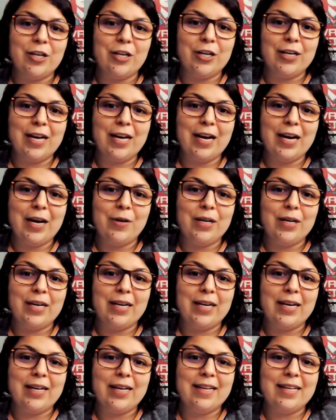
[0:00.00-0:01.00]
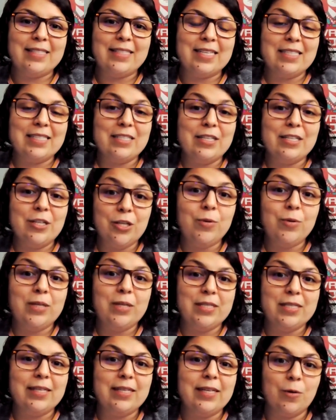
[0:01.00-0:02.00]
Kern County, and that's
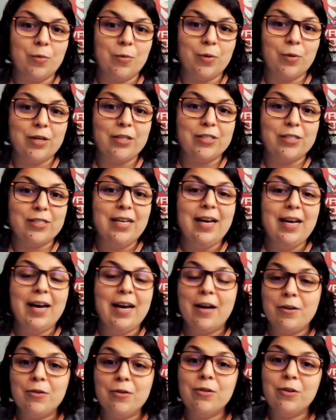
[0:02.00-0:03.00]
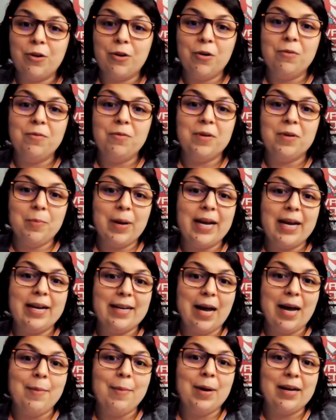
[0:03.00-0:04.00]
continuing to get worse under the COVID
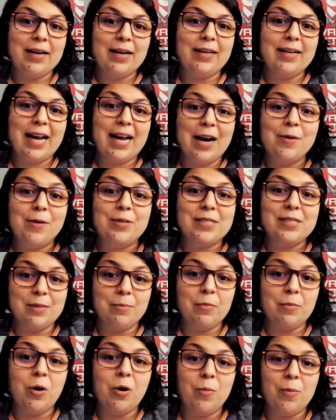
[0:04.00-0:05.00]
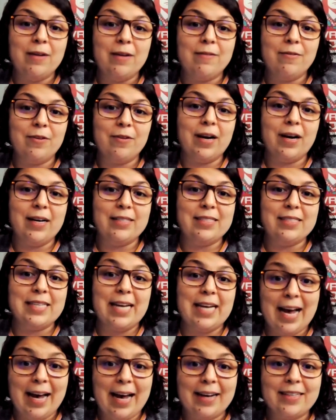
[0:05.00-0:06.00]
pandemic. And now is the moment for us
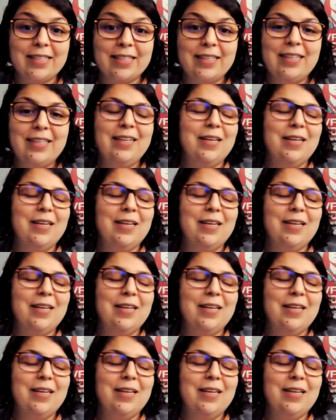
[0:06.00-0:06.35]
to act.